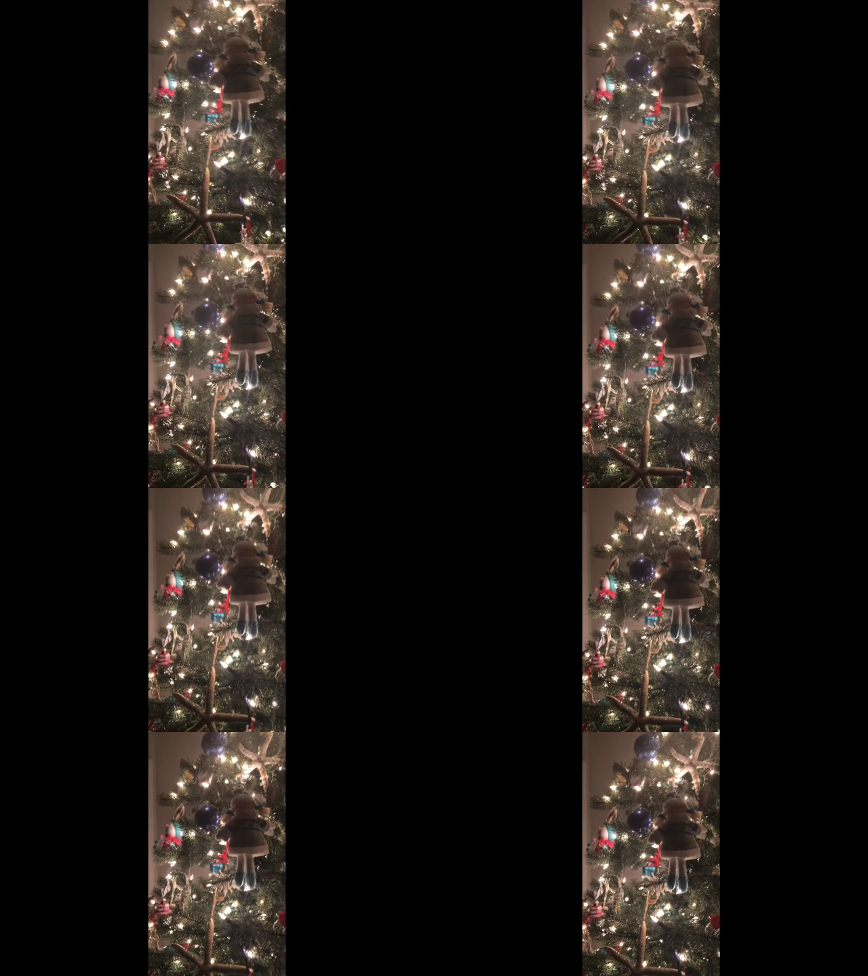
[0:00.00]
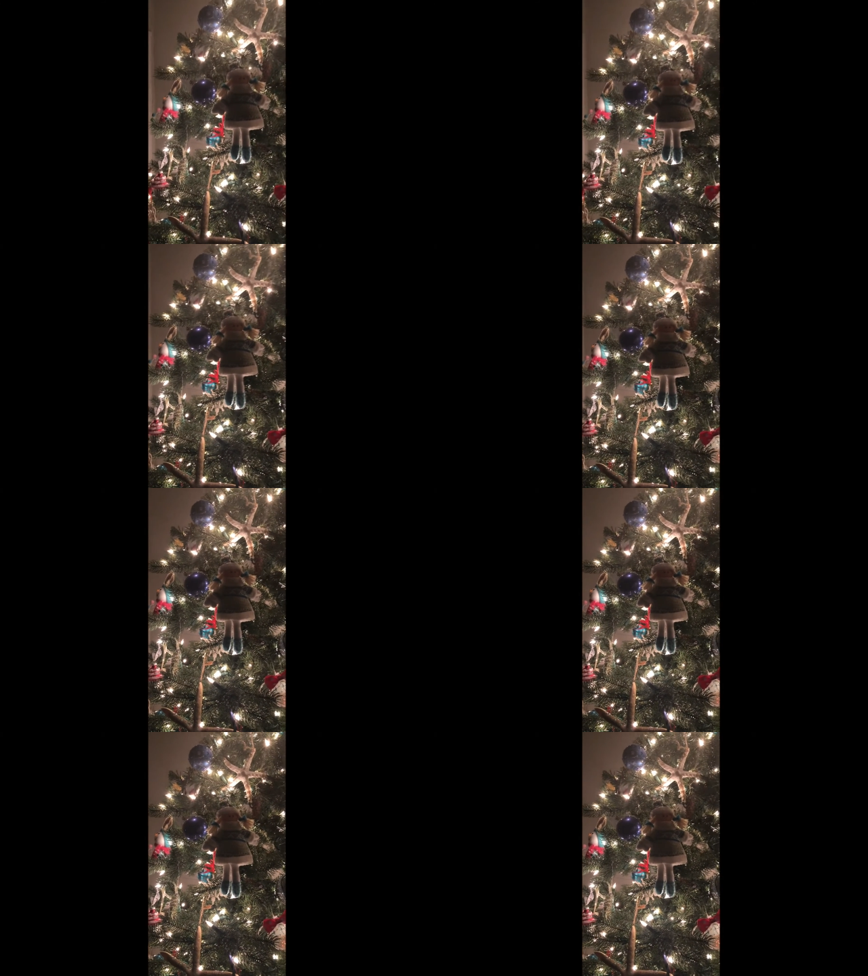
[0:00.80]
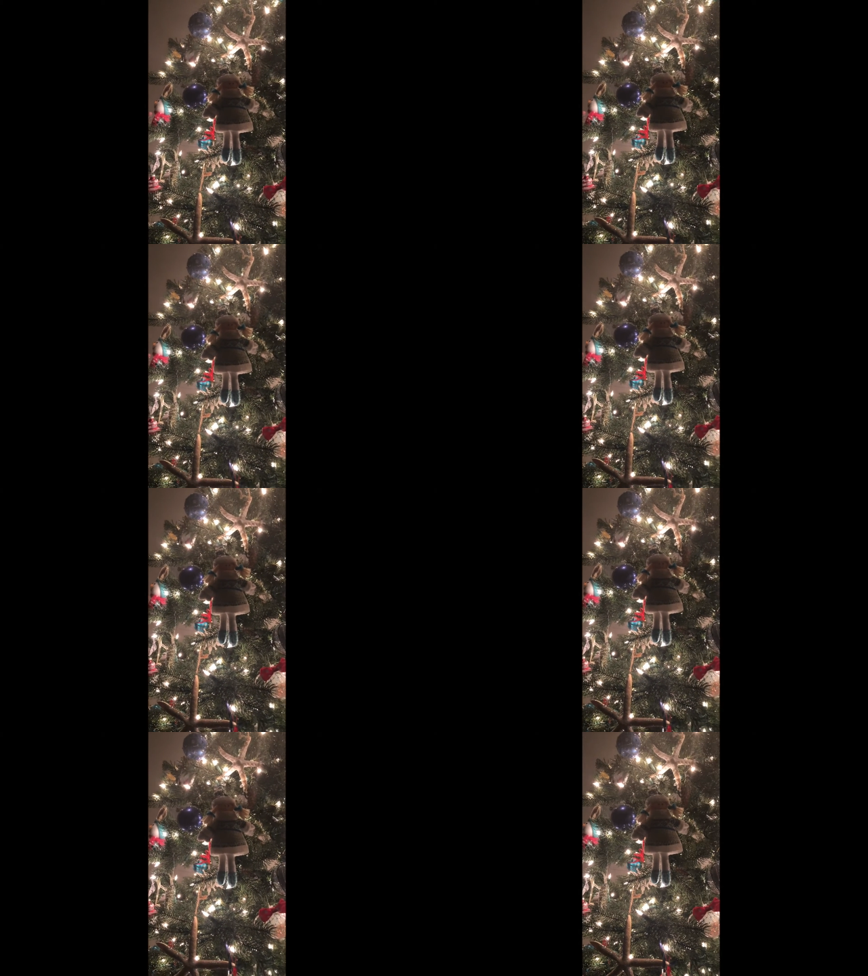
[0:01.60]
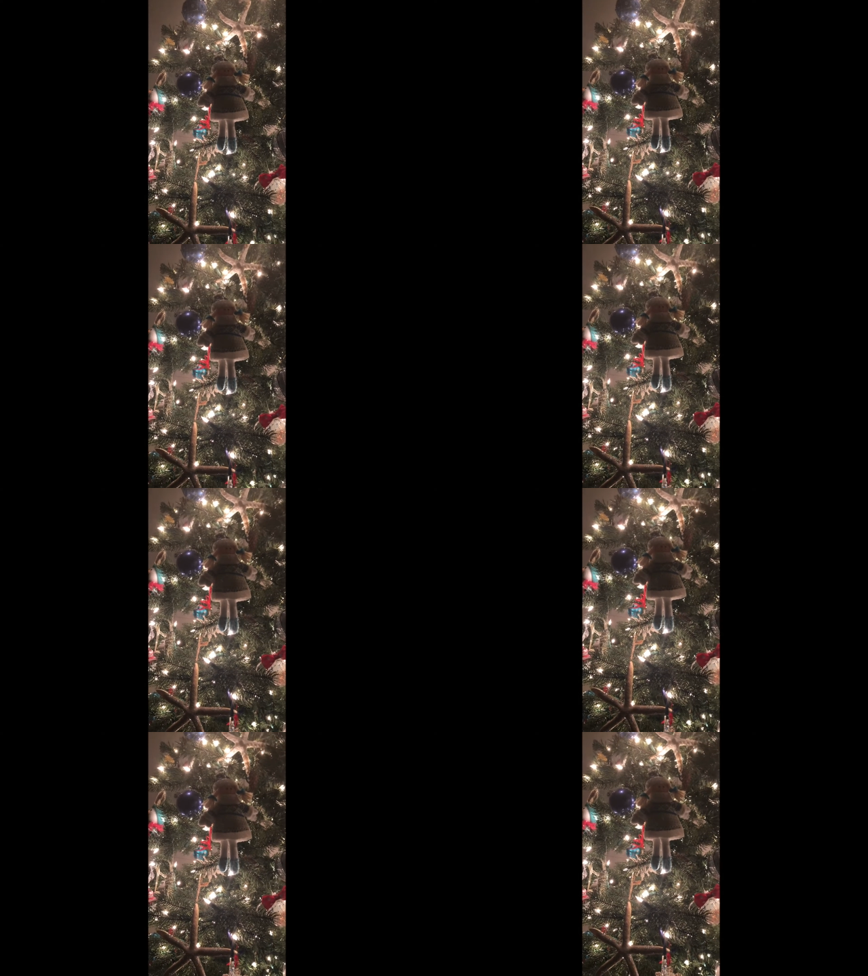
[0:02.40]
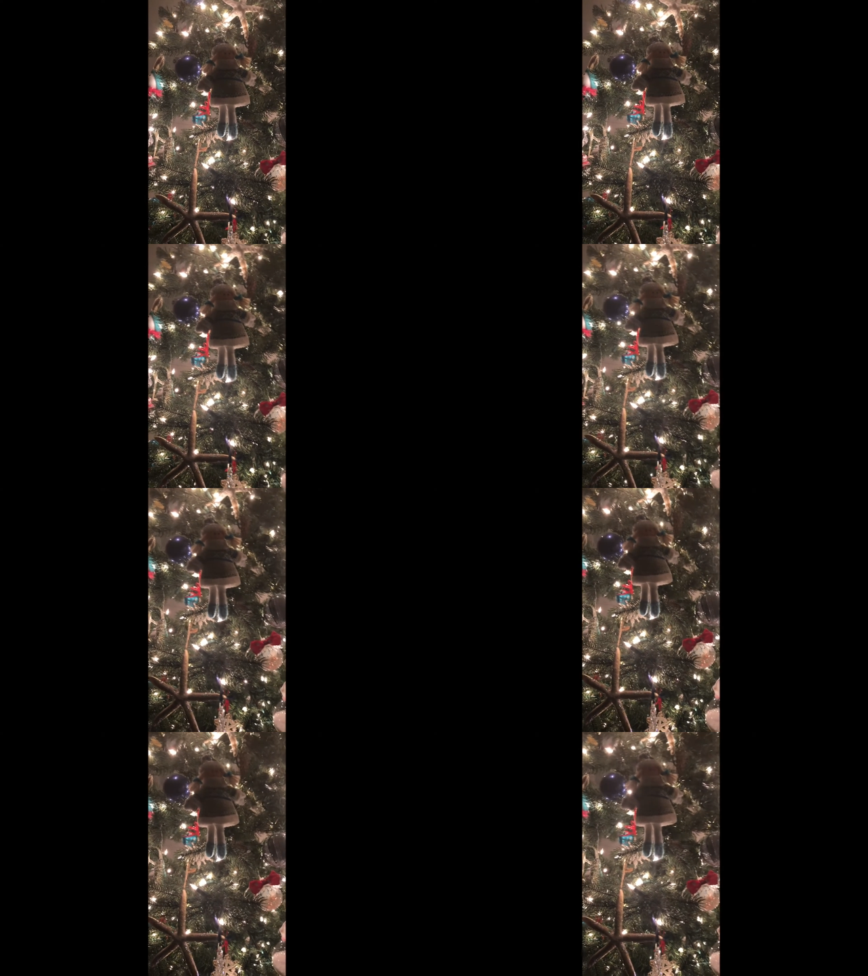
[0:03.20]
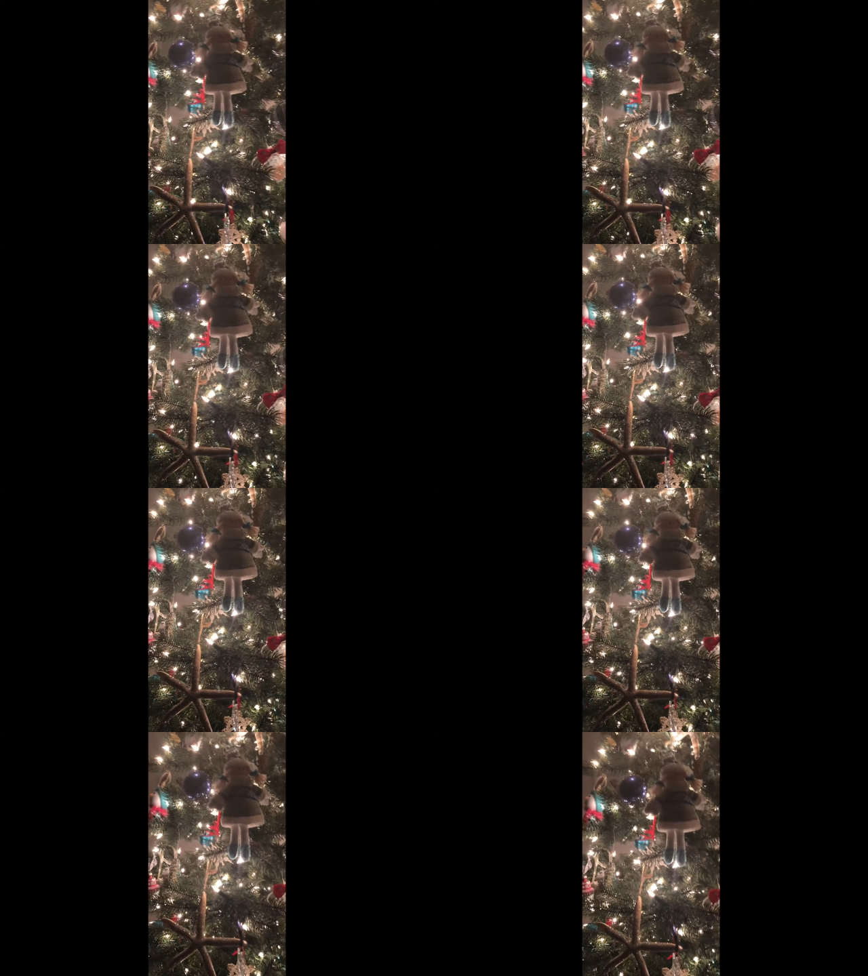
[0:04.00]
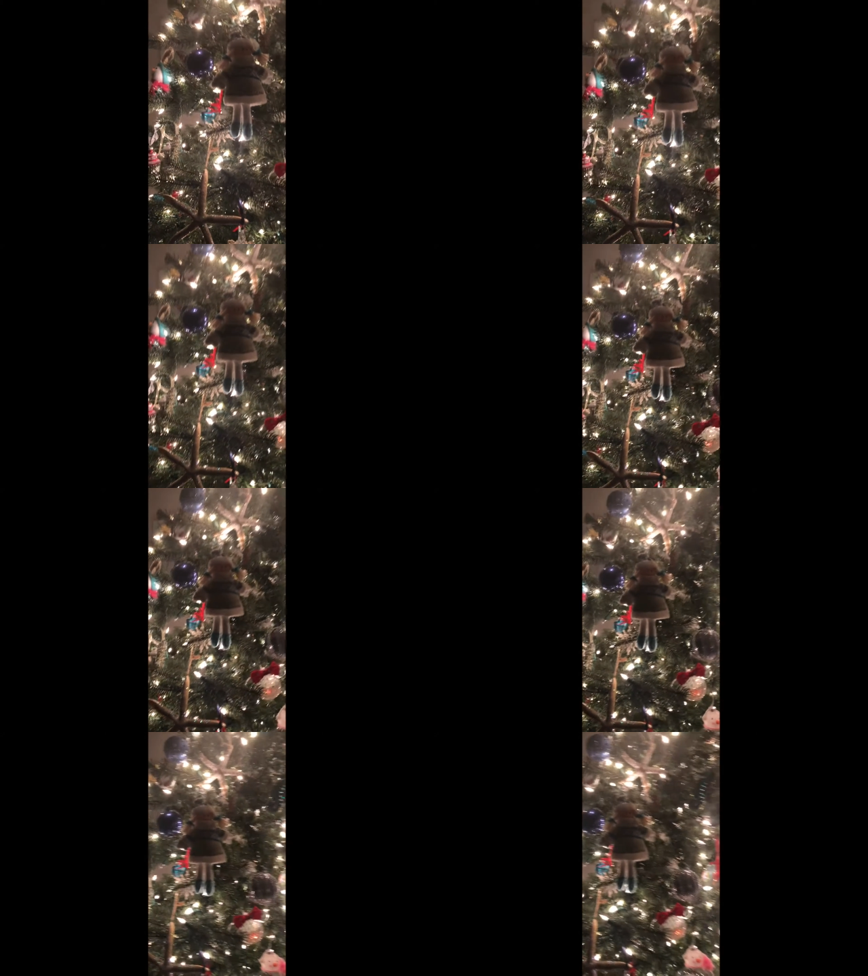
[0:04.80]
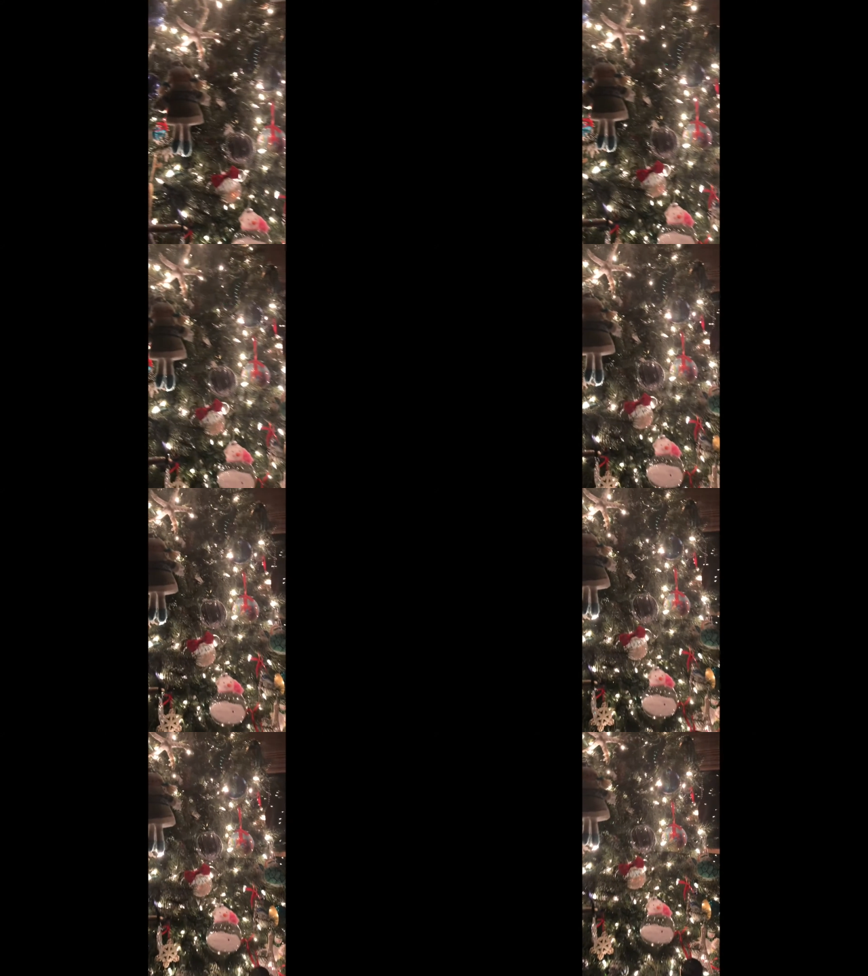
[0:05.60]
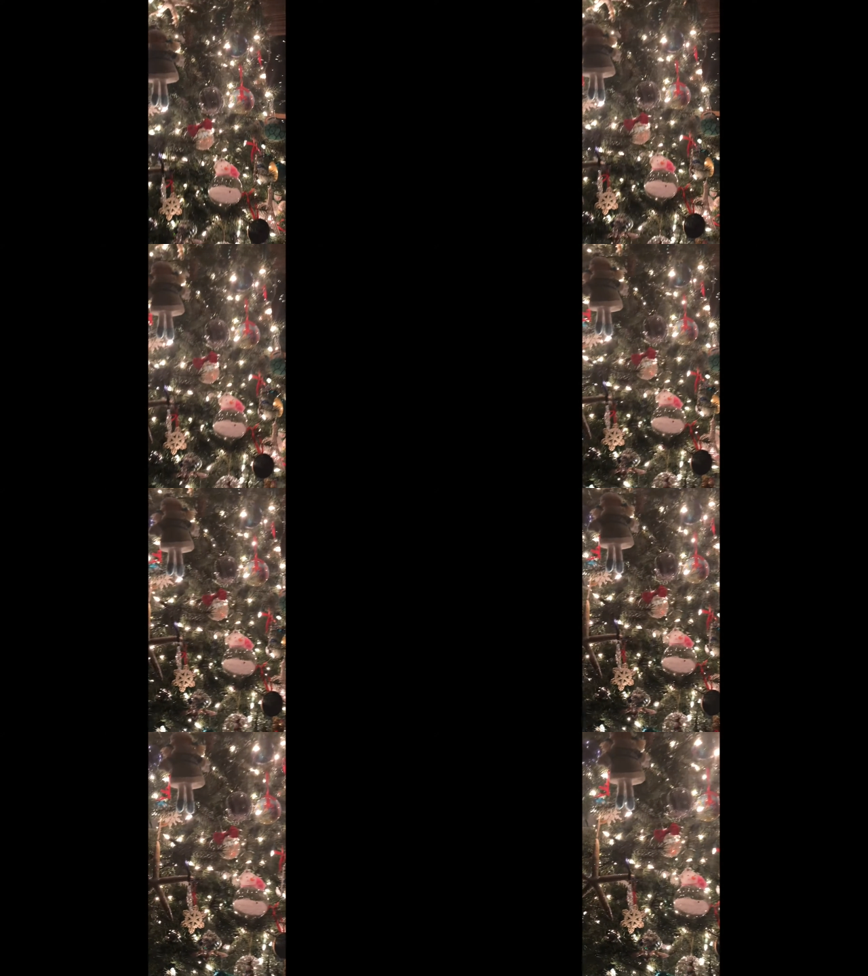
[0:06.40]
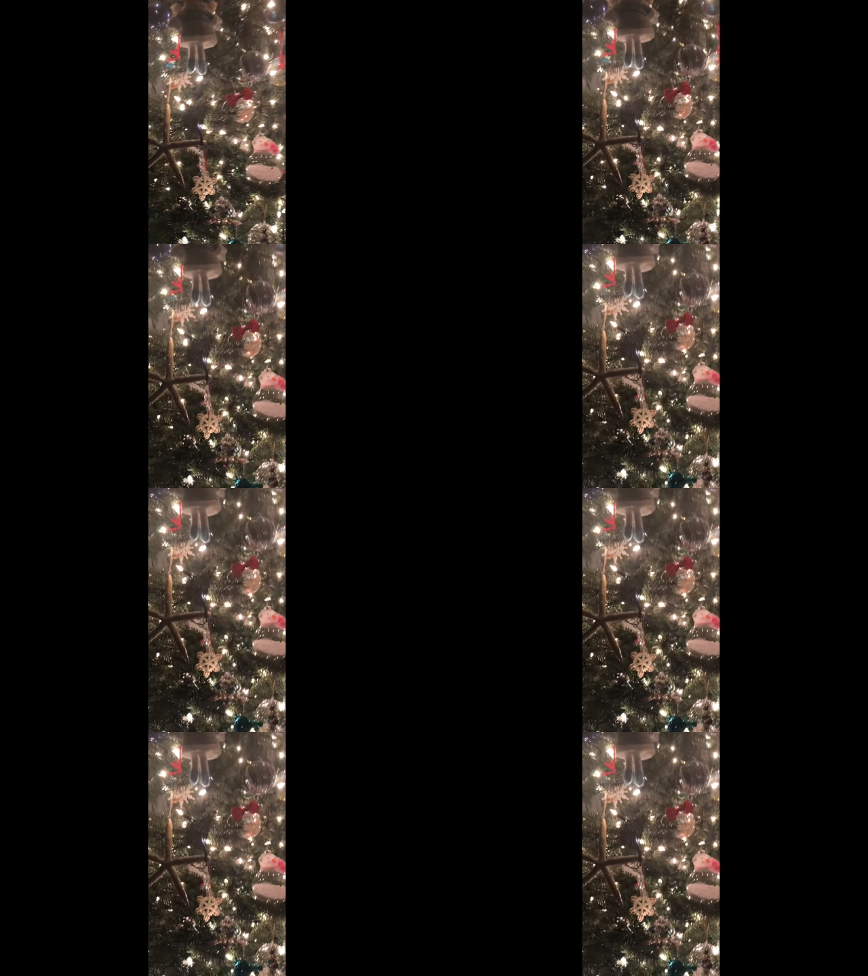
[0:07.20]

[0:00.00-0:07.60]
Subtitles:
Nobody's mouth can be seen.